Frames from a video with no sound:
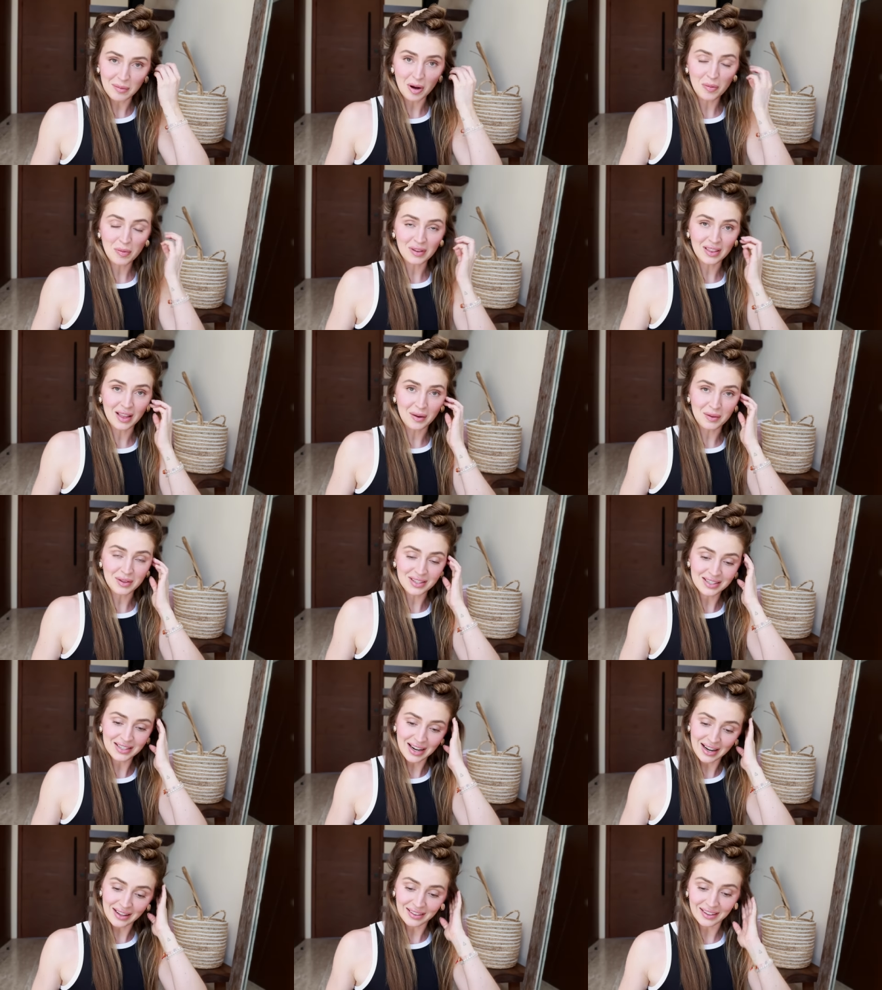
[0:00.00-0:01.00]
I'm hoping that with
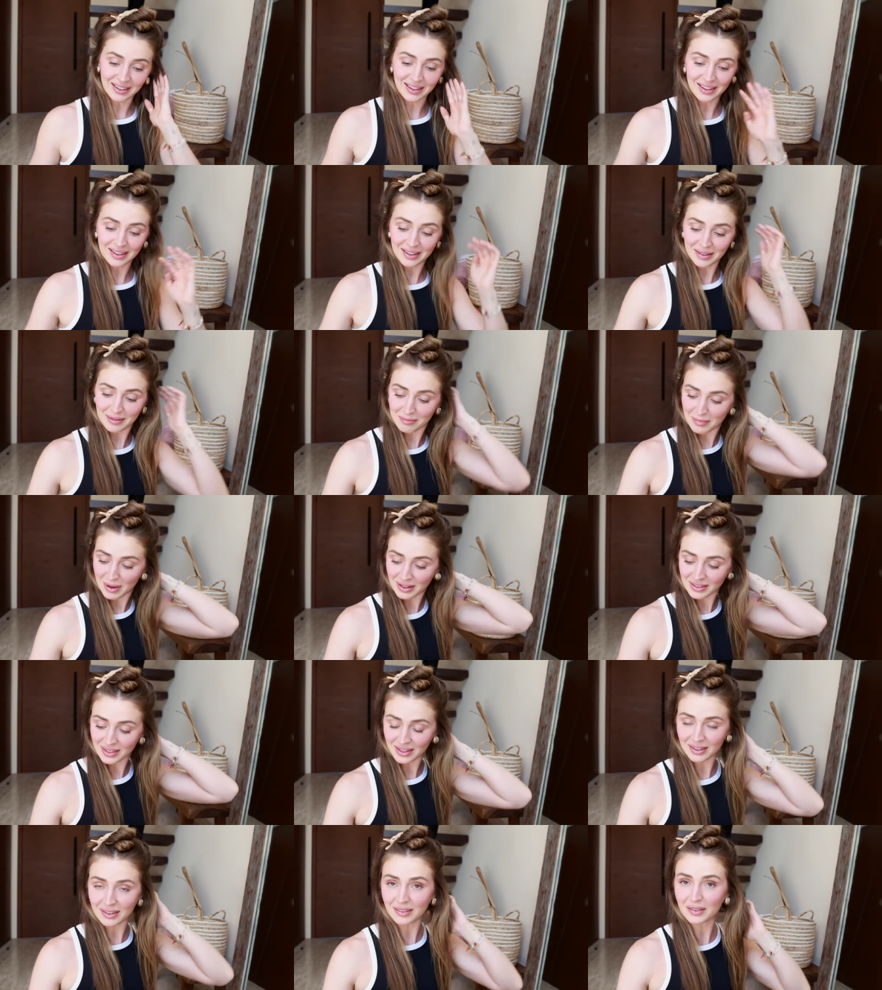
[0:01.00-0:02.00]
styling it and
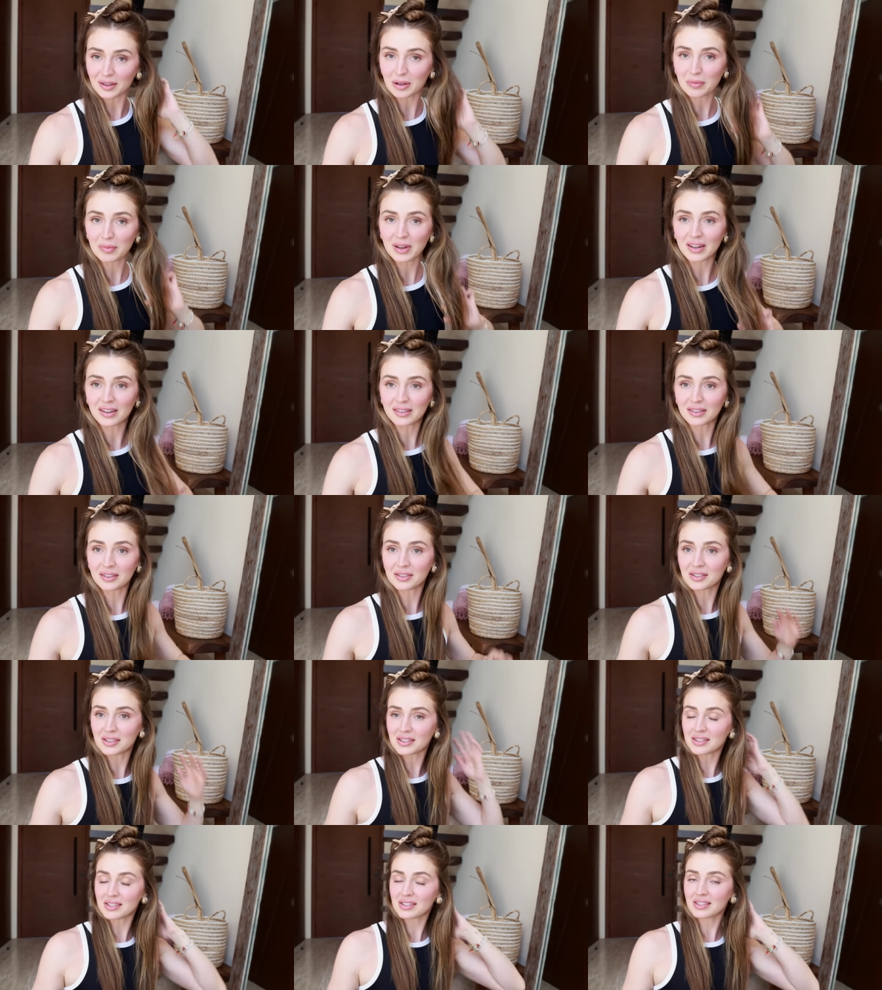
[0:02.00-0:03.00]
melting it a little bit, it'll
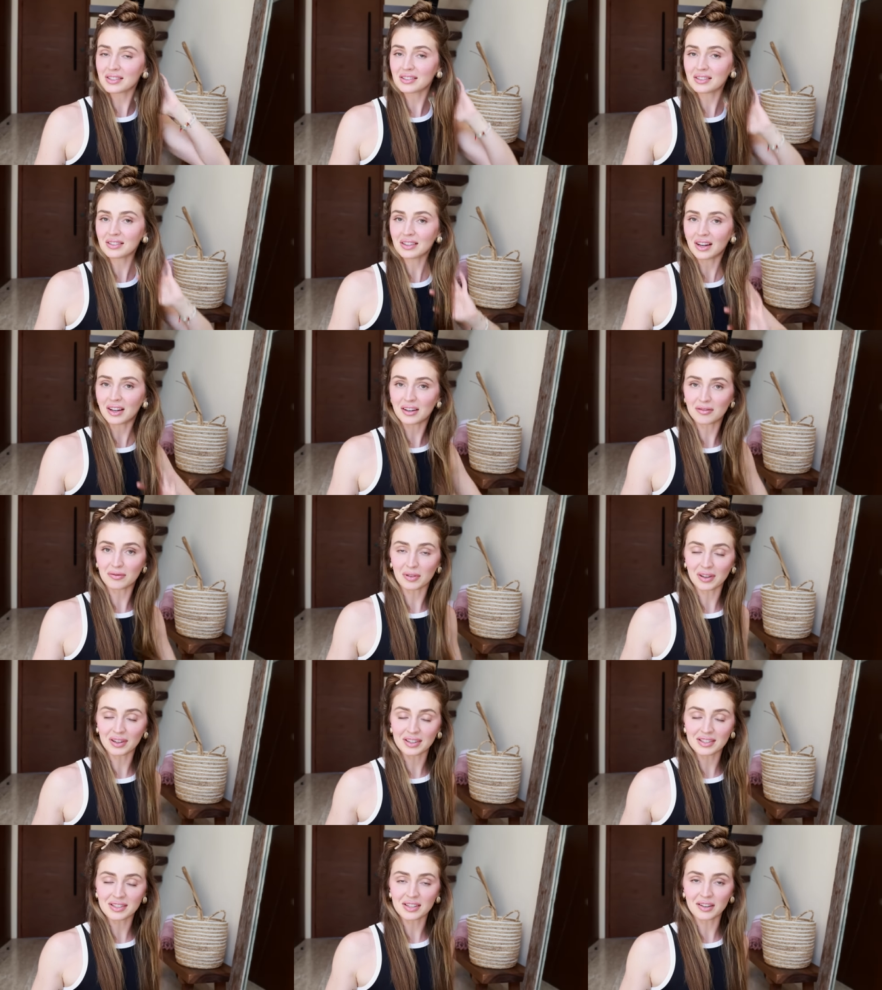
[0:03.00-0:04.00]
just kind of
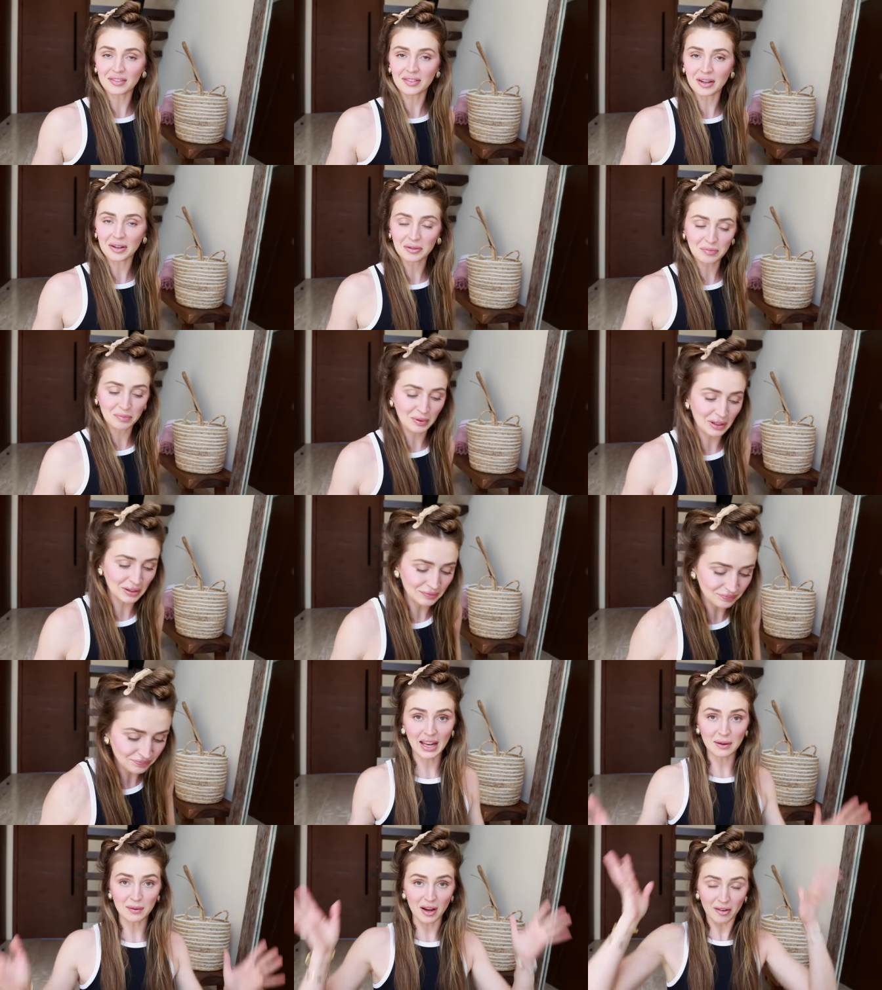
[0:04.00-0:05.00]
work itself out. But
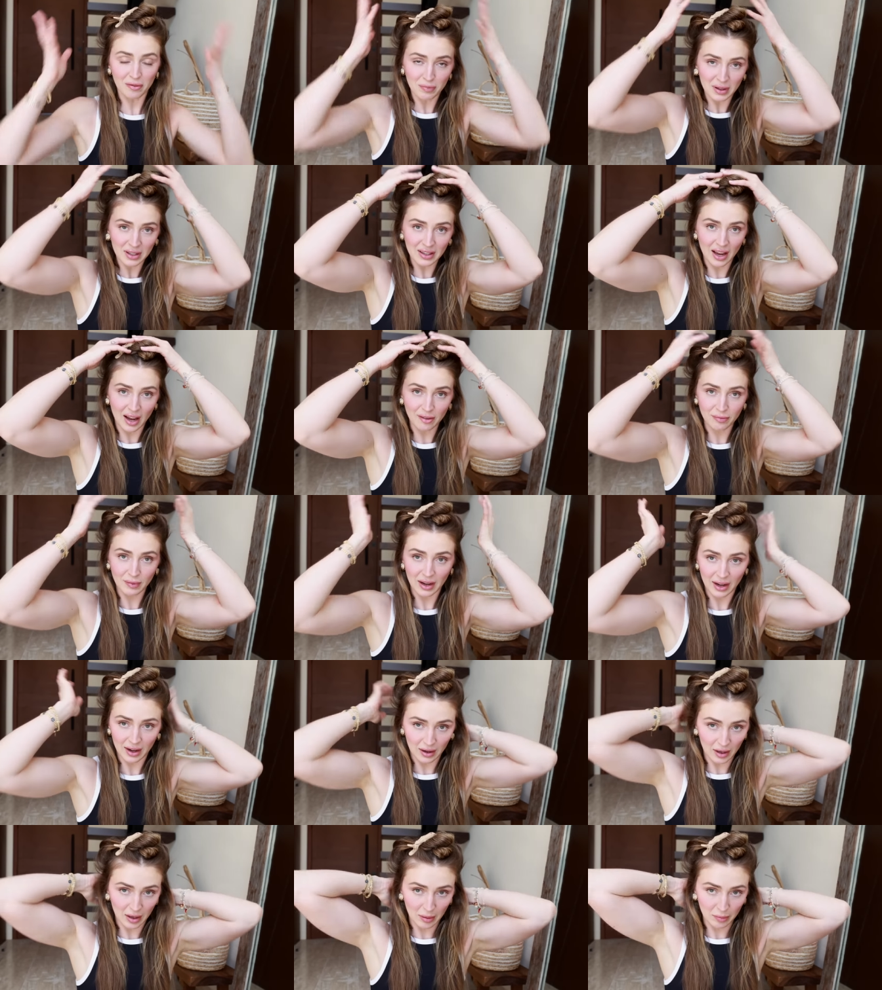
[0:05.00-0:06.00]
anyway, I've pinned half my hair